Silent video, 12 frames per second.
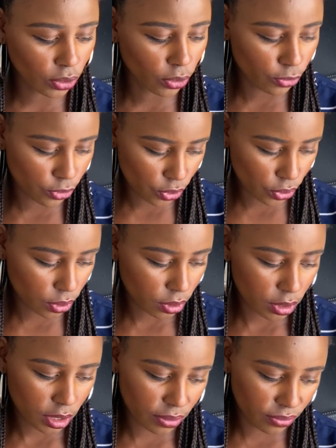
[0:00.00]
of your
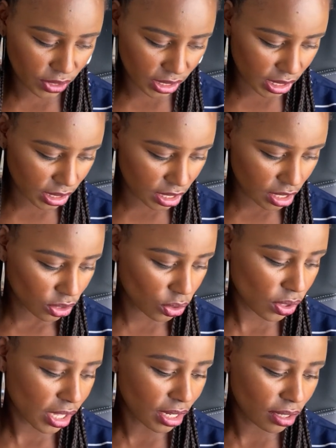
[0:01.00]
visit. So
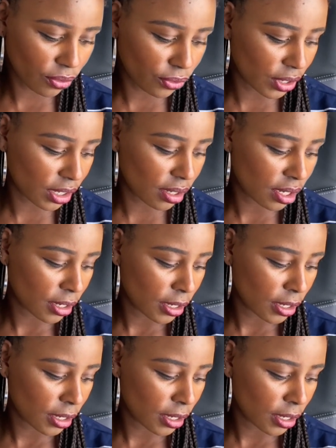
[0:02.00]
there are different